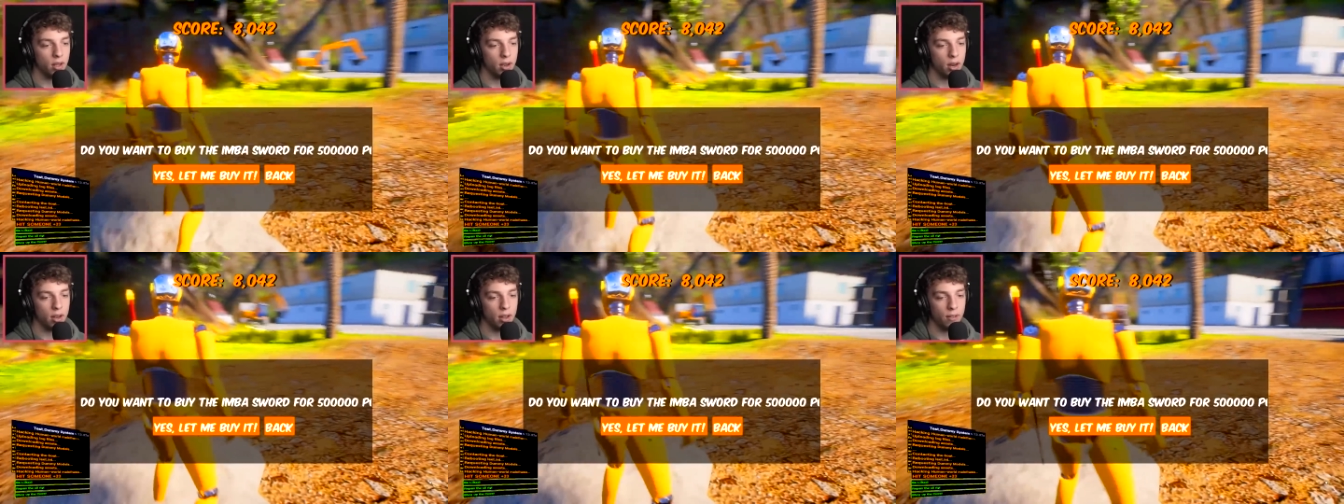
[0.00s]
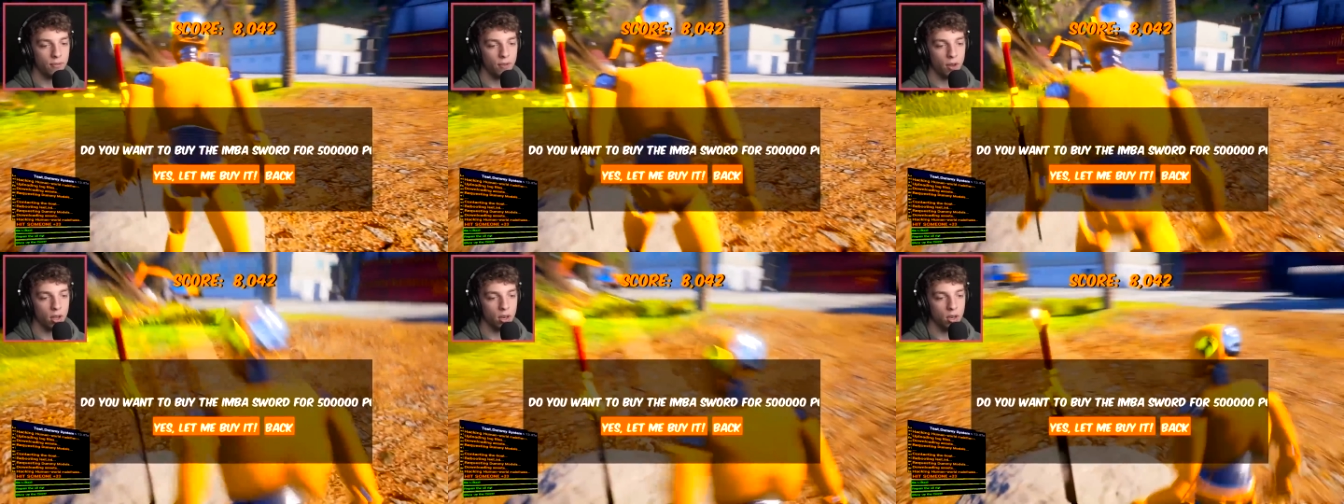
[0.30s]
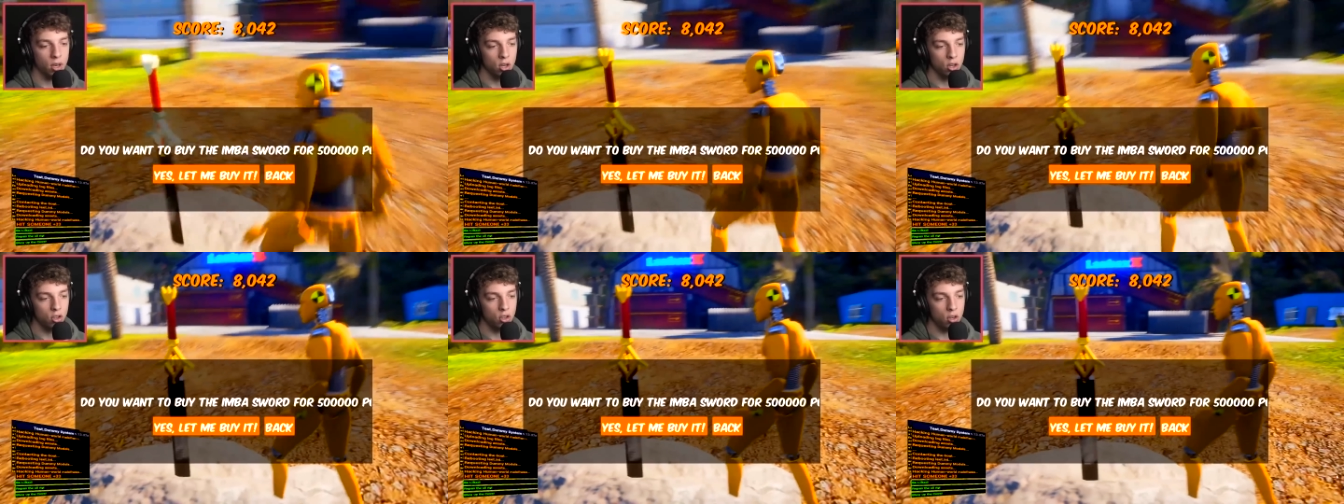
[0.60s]
Alright, that's
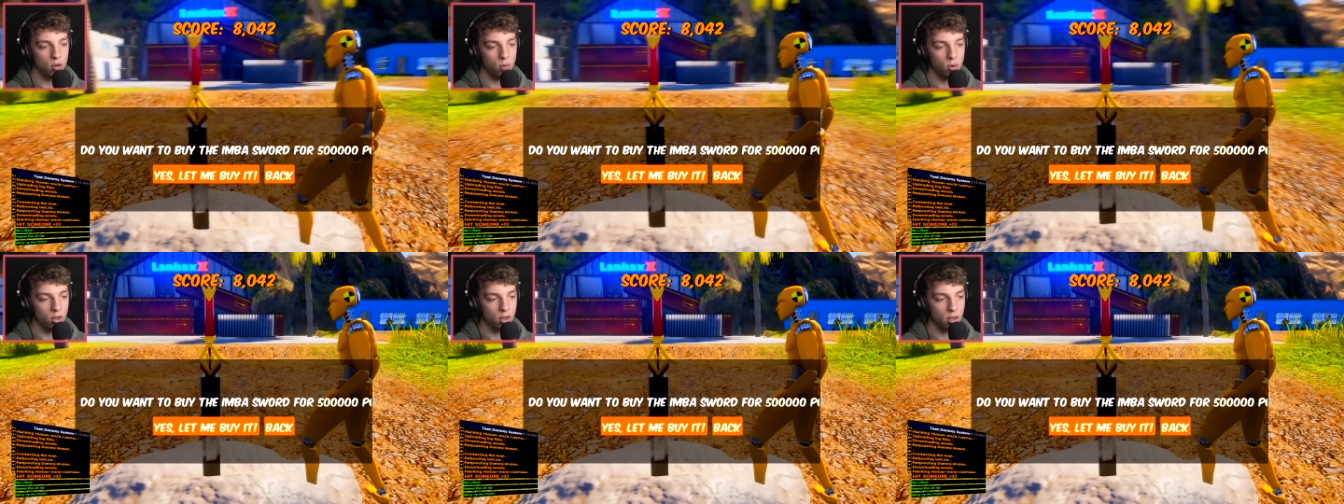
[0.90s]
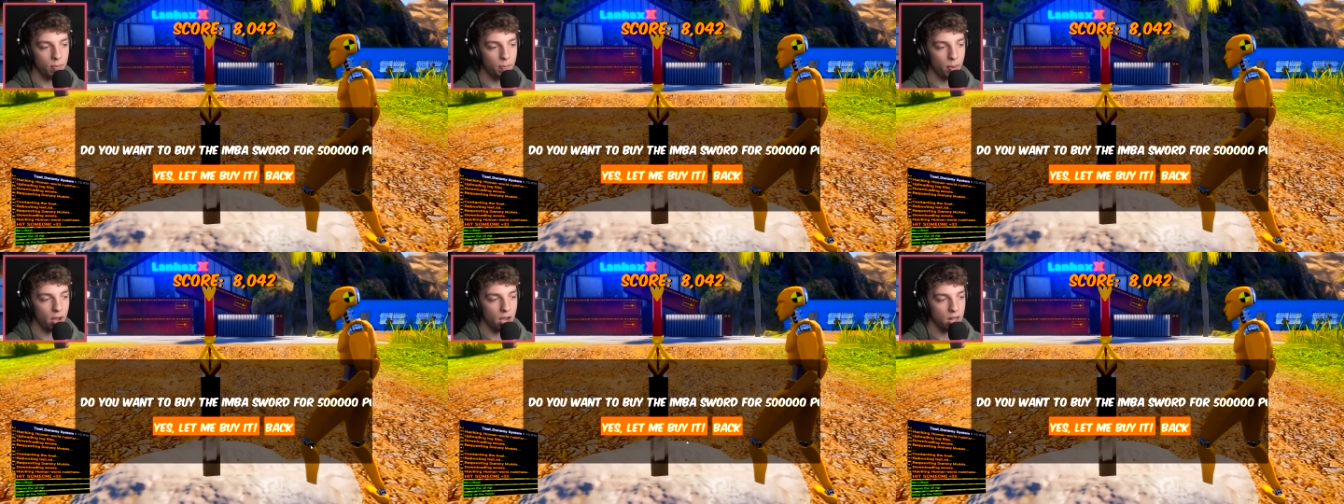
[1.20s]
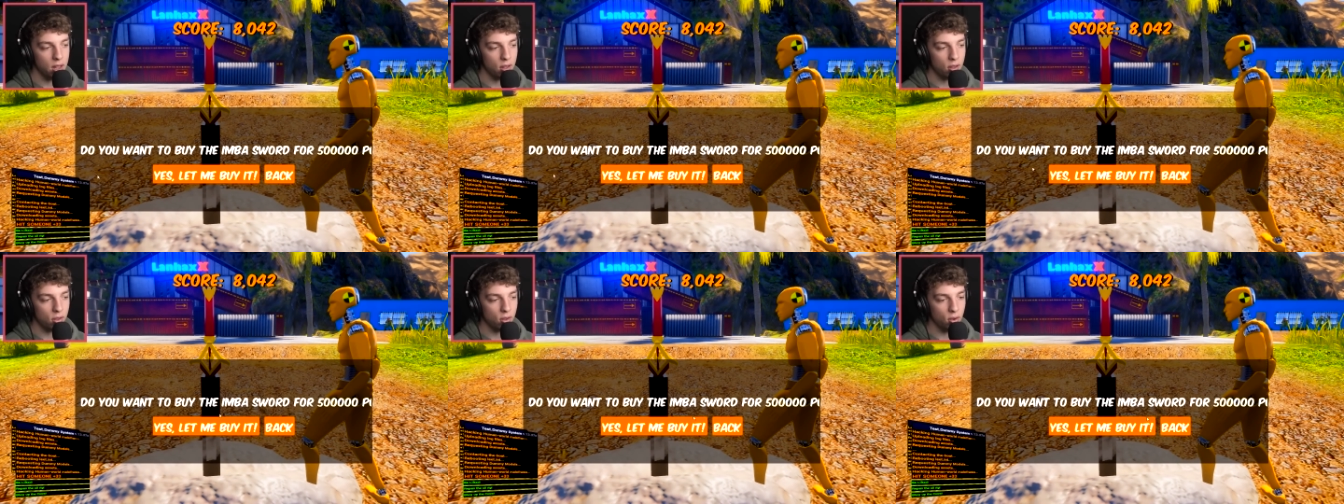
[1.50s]
fine. Do you want to
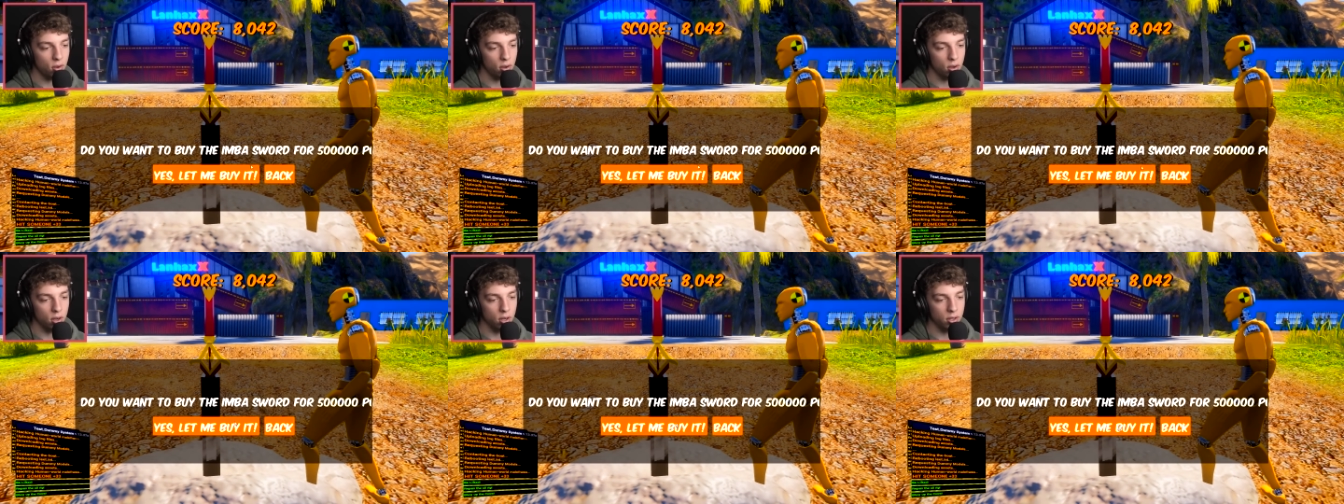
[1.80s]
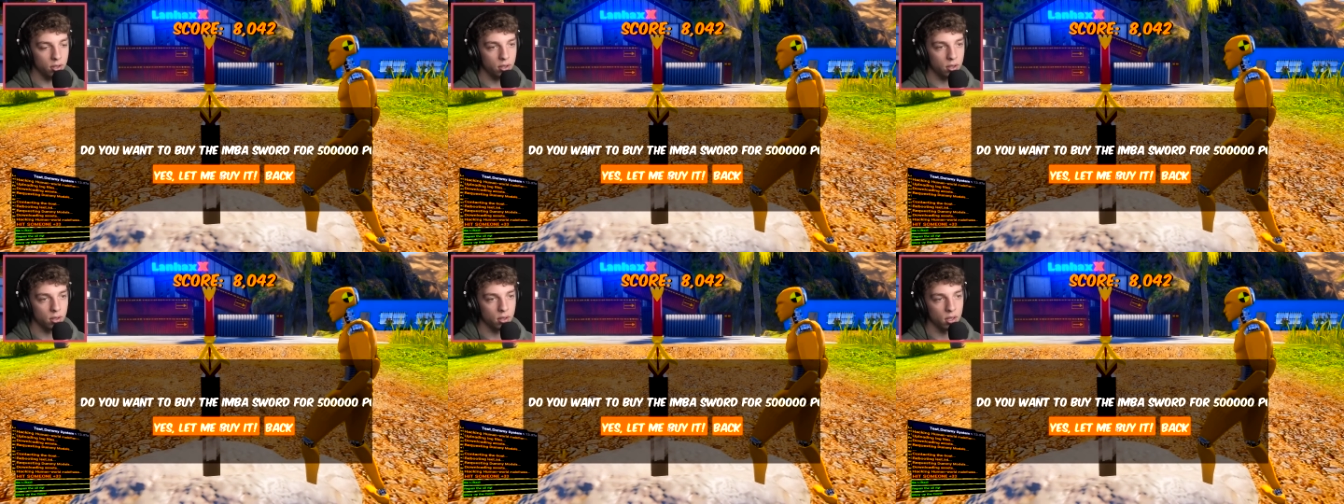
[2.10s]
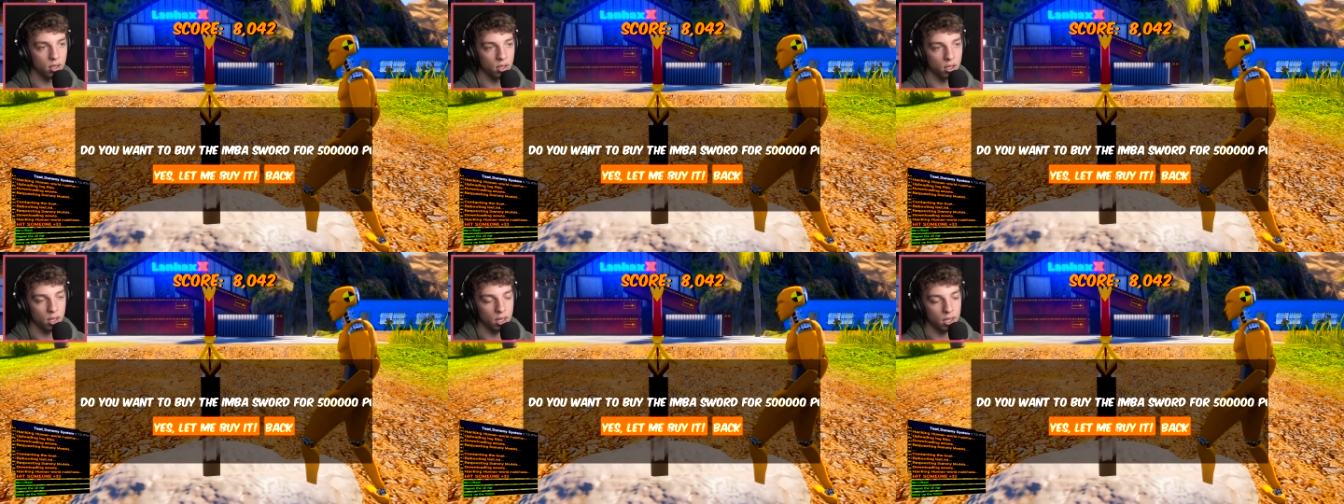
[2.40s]
buy the sword?
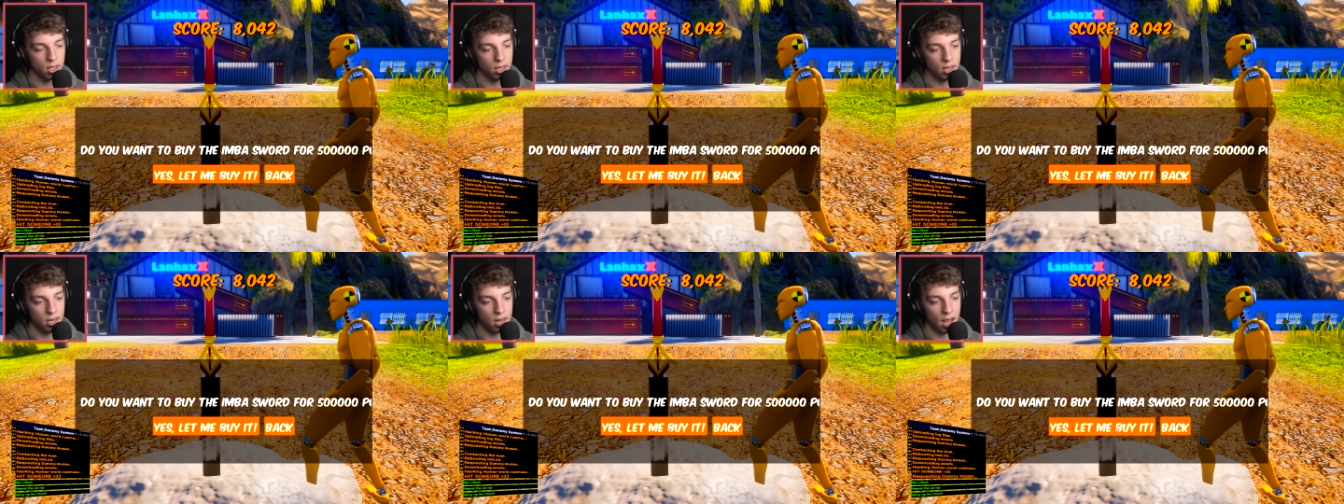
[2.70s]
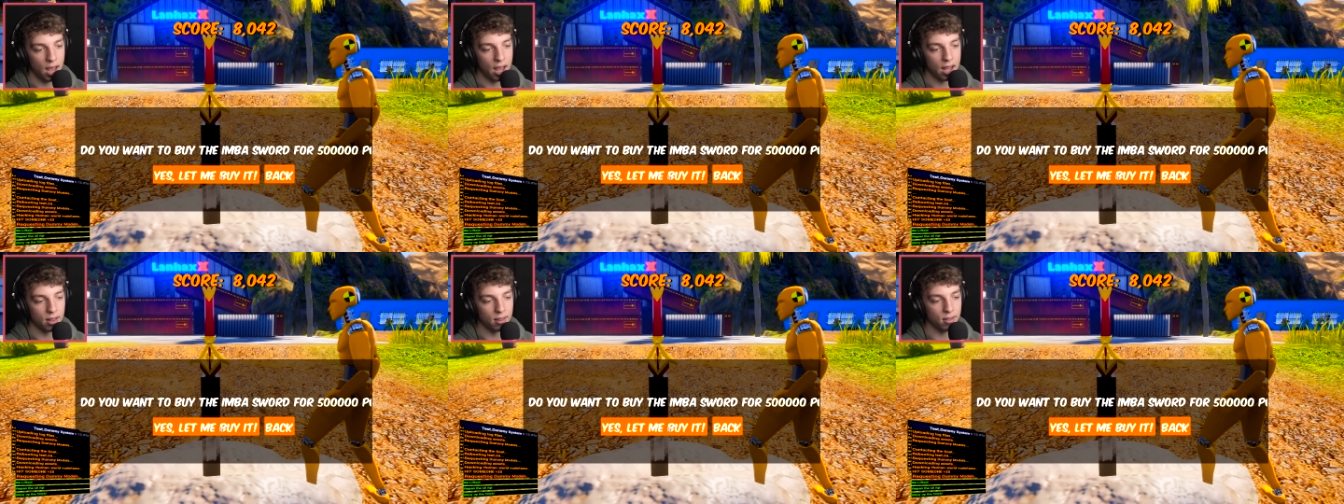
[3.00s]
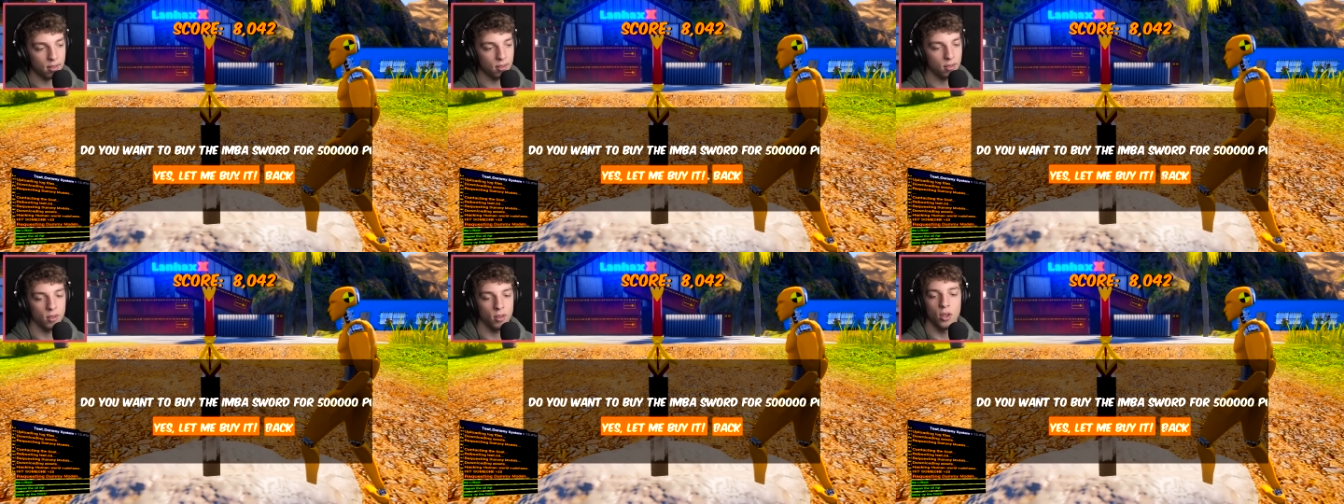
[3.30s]

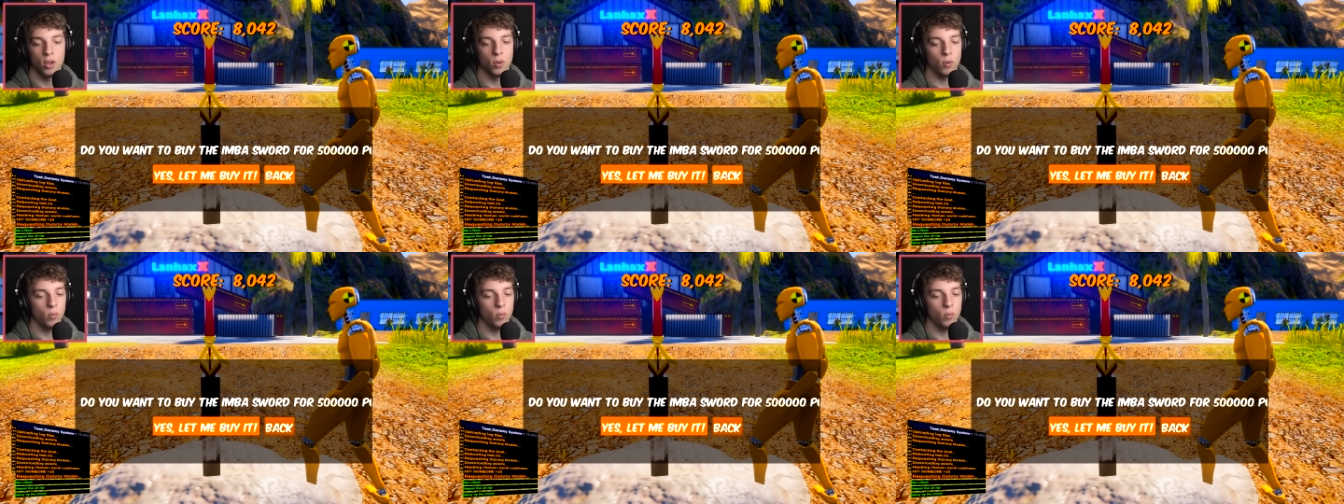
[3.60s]
Yes.